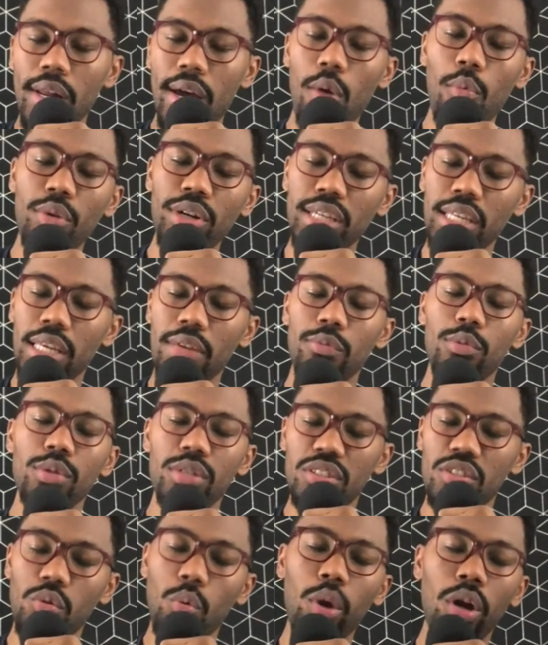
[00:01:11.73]
I want to give you
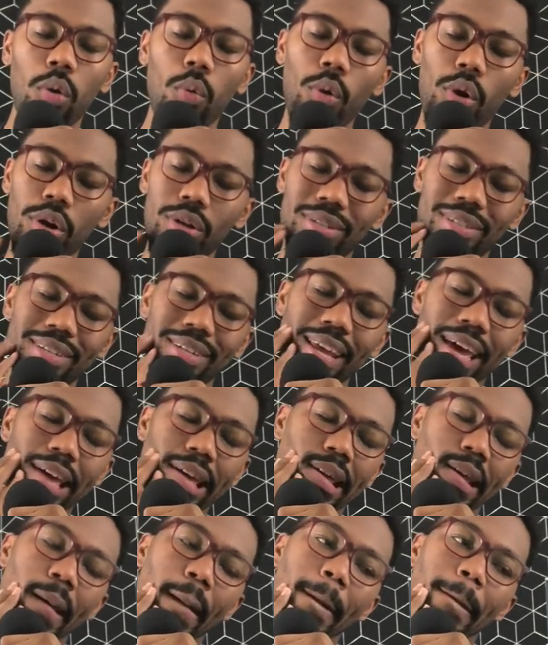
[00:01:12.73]
this quick word
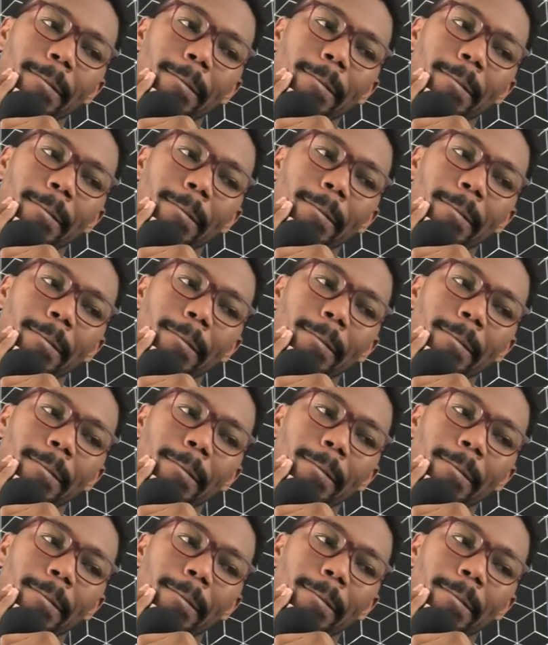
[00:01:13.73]
today.